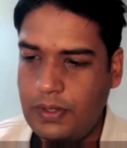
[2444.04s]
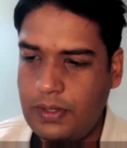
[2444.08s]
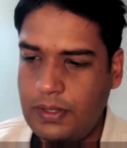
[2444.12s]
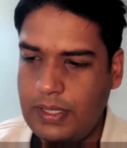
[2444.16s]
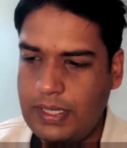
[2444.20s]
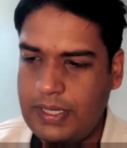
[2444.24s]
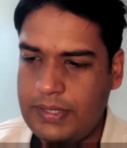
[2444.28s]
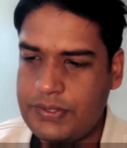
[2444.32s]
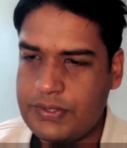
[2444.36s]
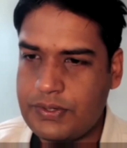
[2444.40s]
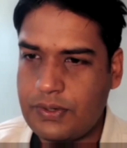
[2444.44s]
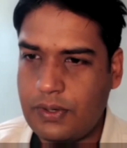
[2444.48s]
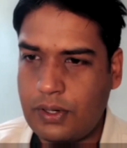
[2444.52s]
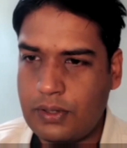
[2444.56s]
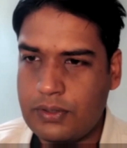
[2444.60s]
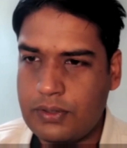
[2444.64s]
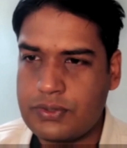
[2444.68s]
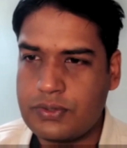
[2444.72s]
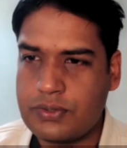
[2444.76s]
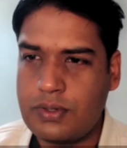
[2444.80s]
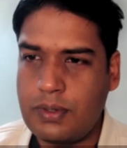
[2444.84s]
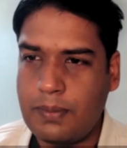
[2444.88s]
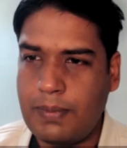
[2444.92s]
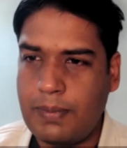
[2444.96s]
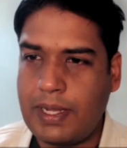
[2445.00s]
it's
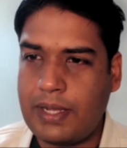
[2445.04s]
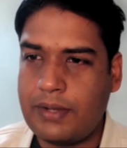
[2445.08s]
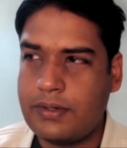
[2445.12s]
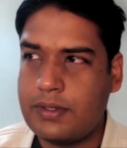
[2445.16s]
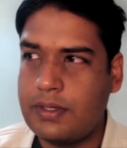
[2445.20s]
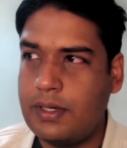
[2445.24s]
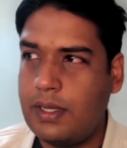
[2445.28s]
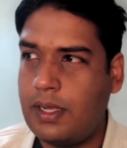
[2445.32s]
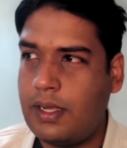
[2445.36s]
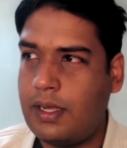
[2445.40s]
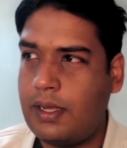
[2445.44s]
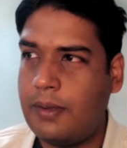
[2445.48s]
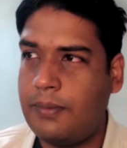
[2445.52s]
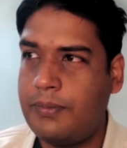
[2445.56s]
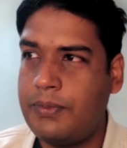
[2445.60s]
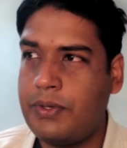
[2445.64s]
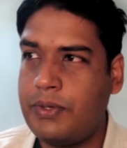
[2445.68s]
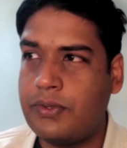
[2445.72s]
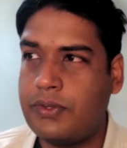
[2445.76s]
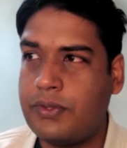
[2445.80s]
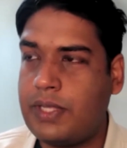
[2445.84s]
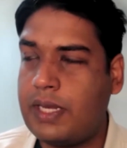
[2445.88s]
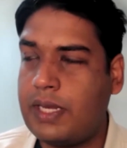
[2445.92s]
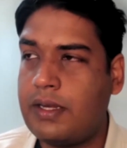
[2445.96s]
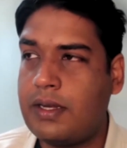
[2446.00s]
also about
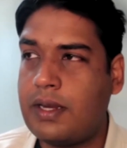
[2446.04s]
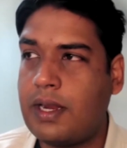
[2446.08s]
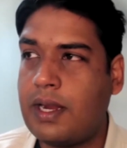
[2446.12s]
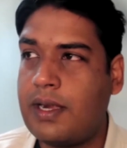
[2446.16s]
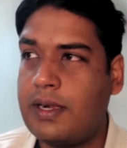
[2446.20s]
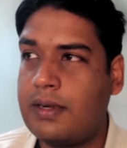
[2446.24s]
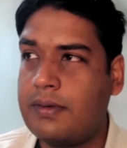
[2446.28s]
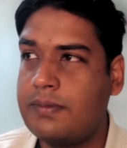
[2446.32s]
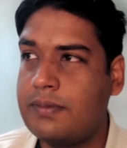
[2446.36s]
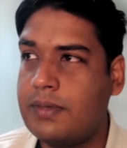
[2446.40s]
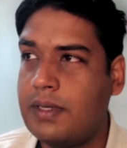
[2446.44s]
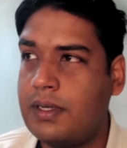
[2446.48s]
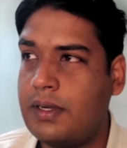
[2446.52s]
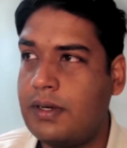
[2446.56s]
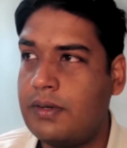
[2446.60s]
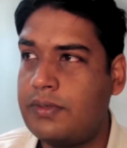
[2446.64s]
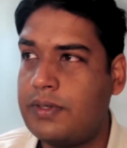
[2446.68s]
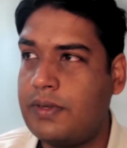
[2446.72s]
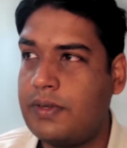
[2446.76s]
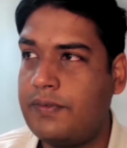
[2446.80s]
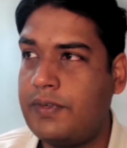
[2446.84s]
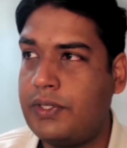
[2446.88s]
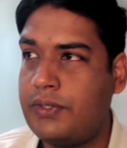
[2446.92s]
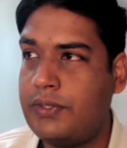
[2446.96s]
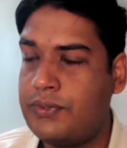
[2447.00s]
the entire
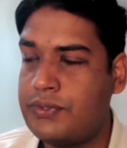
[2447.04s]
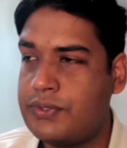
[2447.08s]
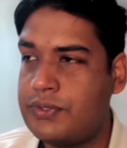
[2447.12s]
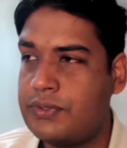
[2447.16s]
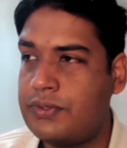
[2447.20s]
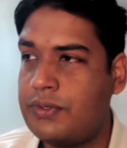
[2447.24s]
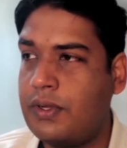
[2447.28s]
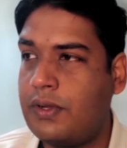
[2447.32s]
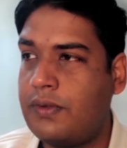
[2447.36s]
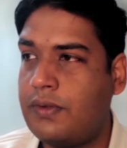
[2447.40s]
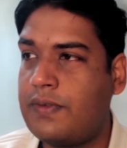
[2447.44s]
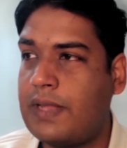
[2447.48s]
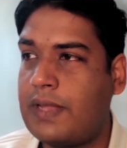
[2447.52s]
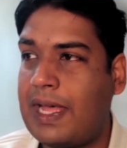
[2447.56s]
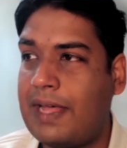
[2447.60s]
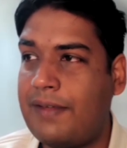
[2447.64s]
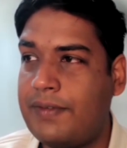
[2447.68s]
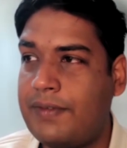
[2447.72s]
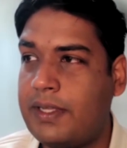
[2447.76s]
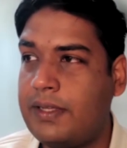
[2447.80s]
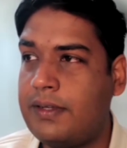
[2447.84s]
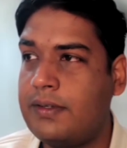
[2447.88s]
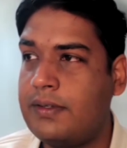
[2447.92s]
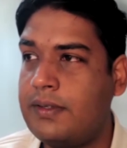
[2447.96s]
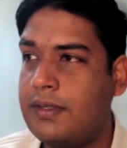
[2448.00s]
revolution of
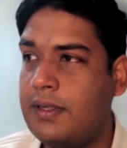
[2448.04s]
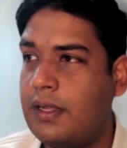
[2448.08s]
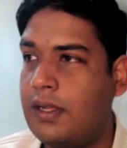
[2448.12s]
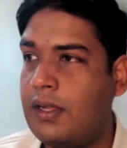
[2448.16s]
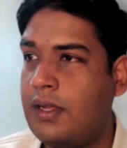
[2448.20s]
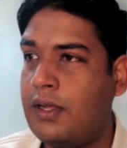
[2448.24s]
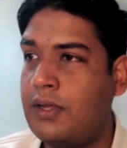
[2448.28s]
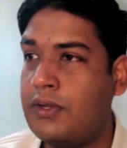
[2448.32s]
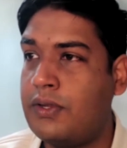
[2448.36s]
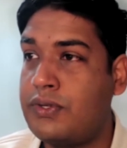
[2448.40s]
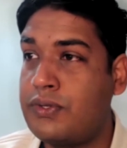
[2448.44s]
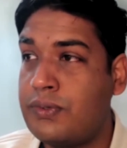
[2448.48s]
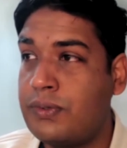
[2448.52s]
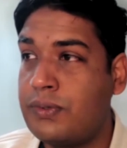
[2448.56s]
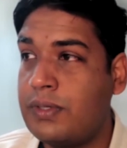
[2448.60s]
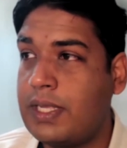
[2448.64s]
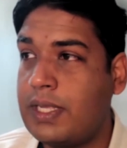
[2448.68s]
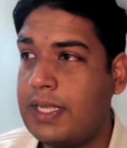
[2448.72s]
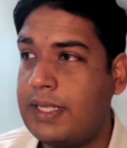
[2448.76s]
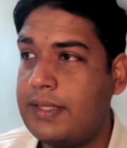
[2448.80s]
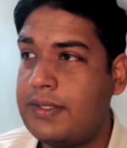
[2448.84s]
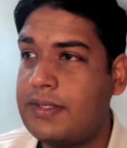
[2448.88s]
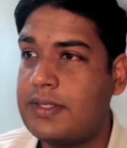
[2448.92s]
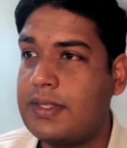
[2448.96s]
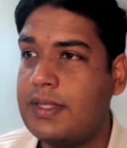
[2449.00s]
having
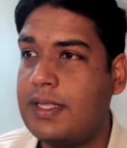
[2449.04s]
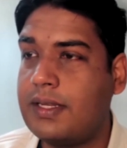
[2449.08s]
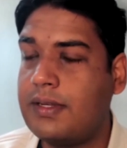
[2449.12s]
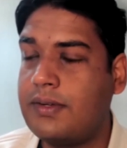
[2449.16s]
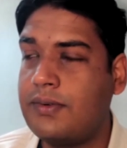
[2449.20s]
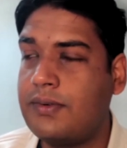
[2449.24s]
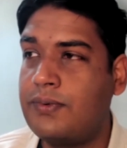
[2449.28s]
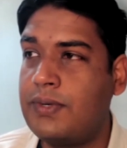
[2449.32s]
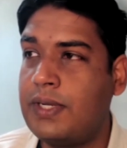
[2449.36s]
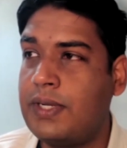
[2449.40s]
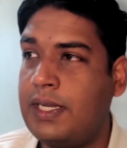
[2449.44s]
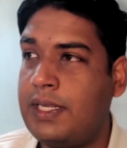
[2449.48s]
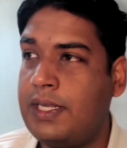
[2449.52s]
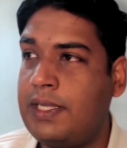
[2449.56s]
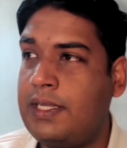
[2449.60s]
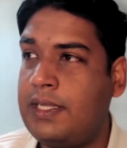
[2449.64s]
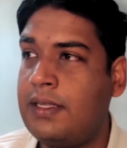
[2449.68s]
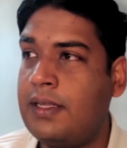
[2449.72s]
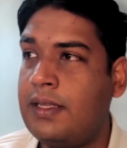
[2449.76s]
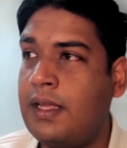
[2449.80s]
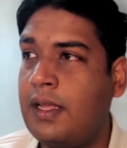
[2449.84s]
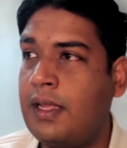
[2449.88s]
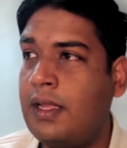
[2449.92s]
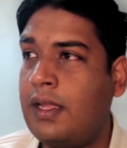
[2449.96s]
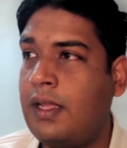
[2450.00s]
toolkits that really
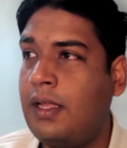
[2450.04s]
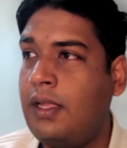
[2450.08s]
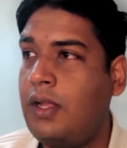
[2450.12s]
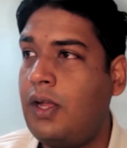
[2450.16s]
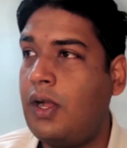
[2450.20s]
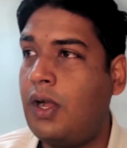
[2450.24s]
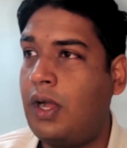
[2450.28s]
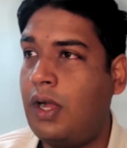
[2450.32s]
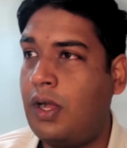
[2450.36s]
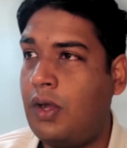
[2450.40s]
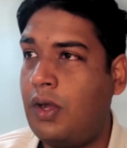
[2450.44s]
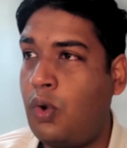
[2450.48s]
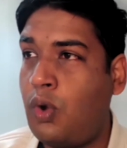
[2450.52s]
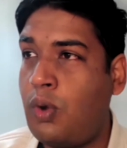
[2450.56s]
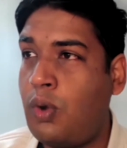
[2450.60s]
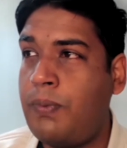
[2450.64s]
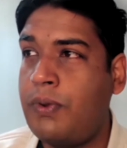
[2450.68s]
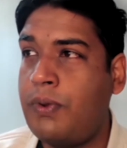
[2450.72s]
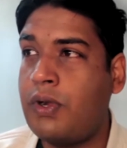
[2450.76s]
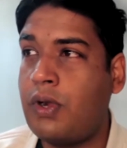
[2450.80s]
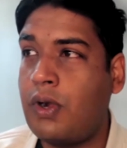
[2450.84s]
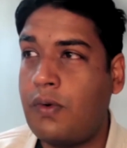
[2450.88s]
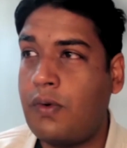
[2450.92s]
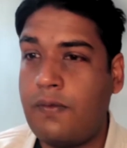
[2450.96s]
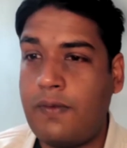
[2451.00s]

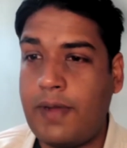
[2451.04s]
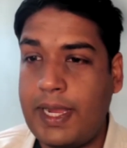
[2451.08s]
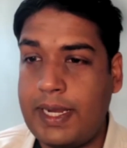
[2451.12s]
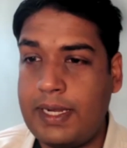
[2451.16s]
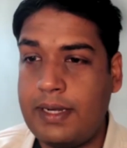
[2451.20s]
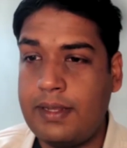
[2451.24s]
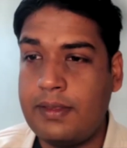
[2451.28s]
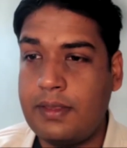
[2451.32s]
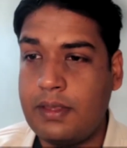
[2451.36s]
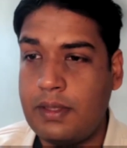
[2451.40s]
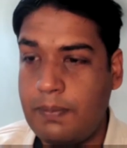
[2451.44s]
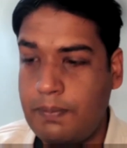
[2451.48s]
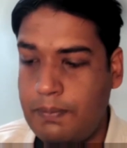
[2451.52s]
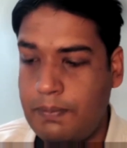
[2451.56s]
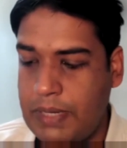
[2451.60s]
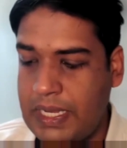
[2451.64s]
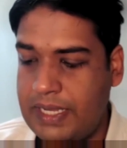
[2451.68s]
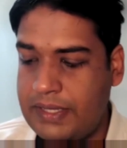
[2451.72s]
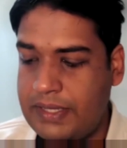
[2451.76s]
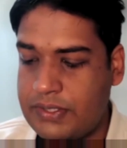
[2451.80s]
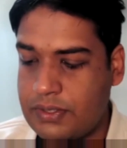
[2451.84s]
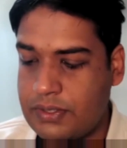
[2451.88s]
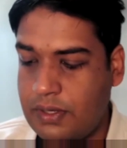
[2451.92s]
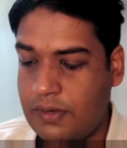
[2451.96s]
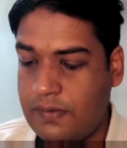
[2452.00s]
open or widen the
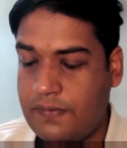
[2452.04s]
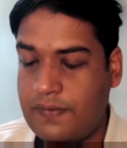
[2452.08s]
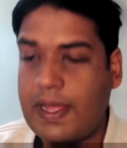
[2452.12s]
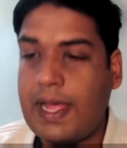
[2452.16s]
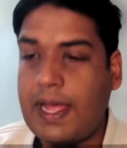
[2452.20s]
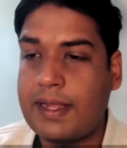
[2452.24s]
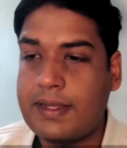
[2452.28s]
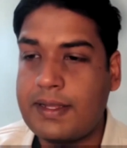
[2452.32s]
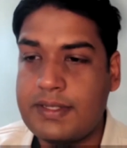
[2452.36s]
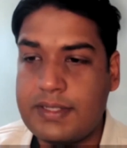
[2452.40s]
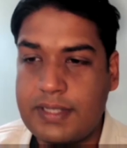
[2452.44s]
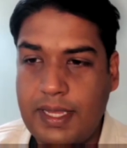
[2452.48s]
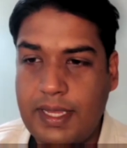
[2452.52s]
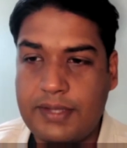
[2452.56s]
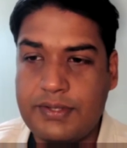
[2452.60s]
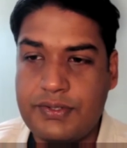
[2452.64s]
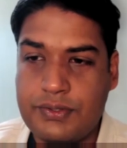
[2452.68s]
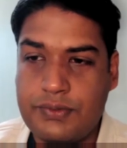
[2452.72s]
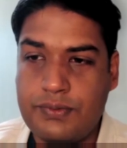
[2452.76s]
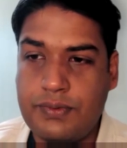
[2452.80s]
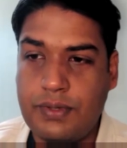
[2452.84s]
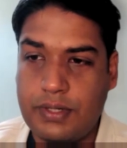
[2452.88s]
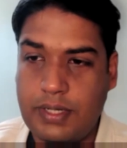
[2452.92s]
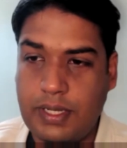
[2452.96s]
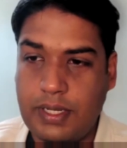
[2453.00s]
base of access
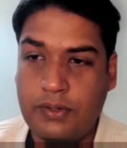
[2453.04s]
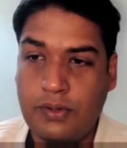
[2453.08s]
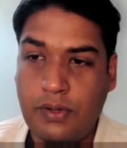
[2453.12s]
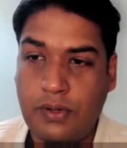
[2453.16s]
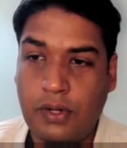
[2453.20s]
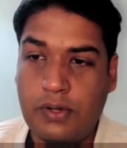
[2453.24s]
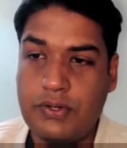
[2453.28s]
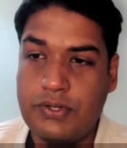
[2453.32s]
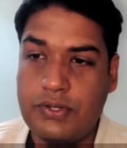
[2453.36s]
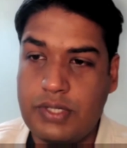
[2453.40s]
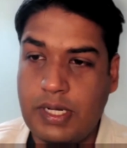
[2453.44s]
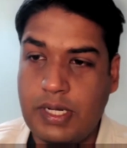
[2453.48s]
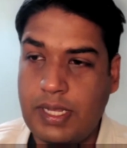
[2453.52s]
to a technology.